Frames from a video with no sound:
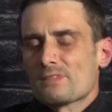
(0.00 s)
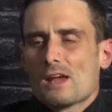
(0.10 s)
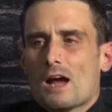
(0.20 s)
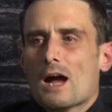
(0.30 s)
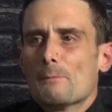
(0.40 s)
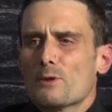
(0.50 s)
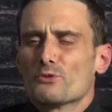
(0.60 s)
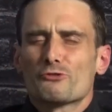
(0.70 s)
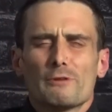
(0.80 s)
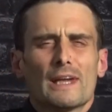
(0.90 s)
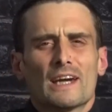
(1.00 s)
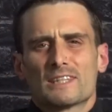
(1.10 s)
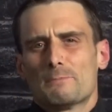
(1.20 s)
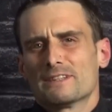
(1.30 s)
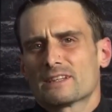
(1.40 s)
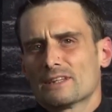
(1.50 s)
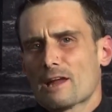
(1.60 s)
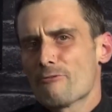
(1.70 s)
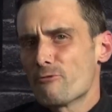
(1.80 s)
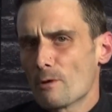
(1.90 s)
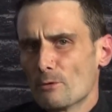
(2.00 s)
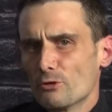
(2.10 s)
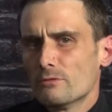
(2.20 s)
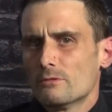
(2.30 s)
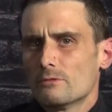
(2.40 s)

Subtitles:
It was created as basically a formal,